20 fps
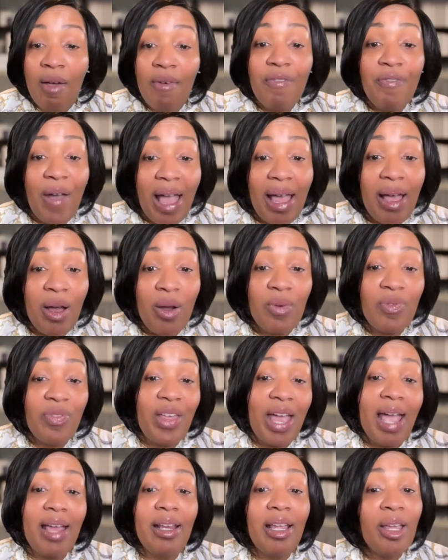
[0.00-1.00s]
found
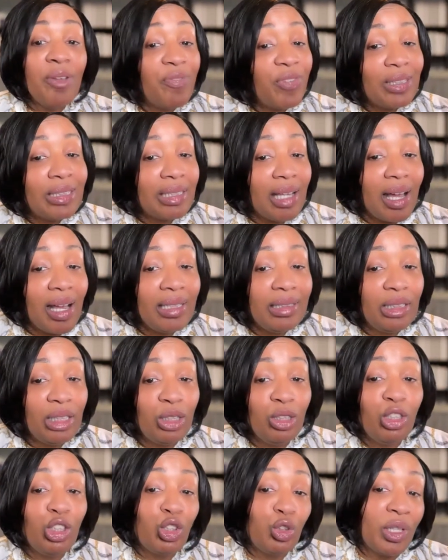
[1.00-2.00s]
that
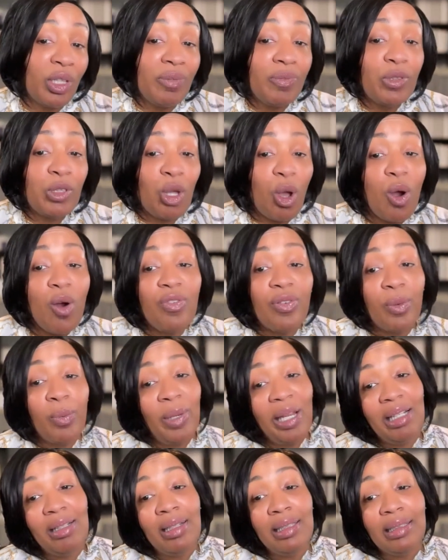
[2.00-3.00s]
emphasizing strengths over
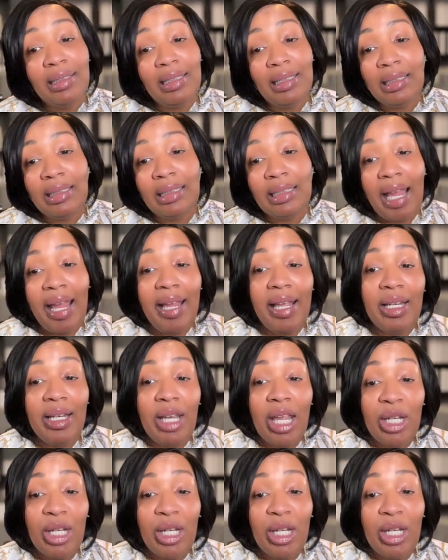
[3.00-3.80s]
weaknesses can